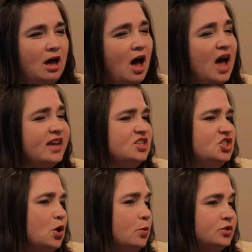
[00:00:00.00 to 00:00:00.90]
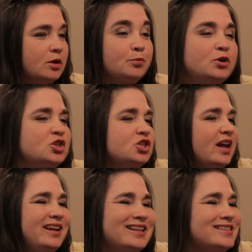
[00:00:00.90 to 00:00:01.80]
I don't
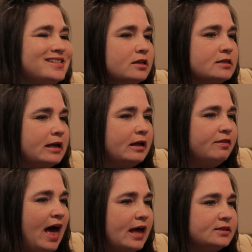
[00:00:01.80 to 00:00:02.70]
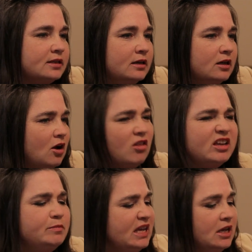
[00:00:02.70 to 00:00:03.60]
appreciate insults like that.
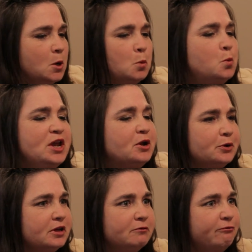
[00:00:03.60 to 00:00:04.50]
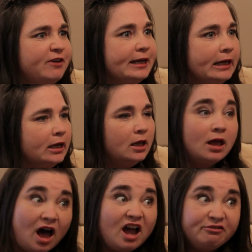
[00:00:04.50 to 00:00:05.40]
Calling me weird and funny,
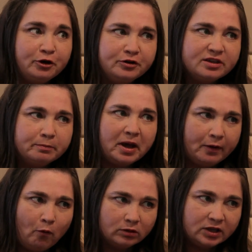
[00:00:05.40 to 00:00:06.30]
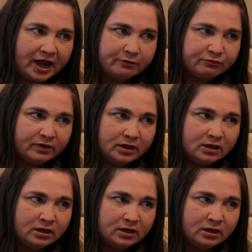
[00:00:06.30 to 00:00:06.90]
I've heard them my whole life.